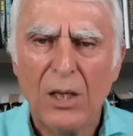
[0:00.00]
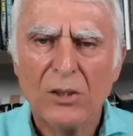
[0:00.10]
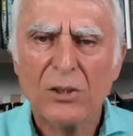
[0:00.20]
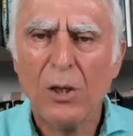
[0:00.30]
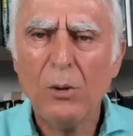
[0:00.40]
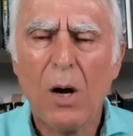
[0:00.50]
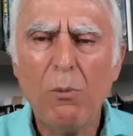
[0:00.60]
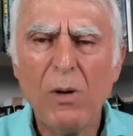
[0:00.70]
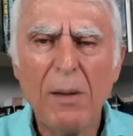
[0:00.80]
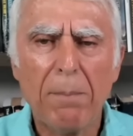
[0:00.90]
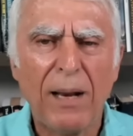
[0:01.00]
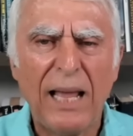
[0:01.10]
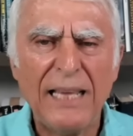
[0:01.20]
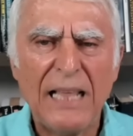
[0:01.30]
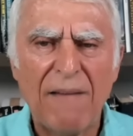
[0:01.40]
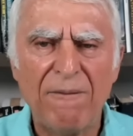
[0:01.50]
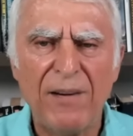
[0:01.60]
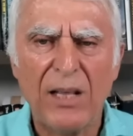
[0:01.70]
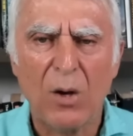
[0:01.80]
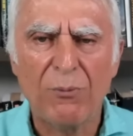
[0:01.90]
So I want to play that
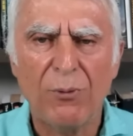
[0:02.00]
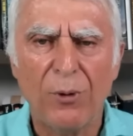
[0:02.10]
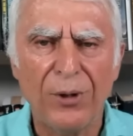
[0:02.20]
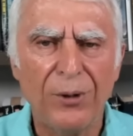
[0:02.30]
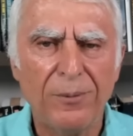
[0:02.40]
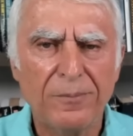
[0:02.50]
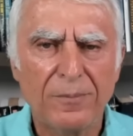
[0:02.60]
video for you.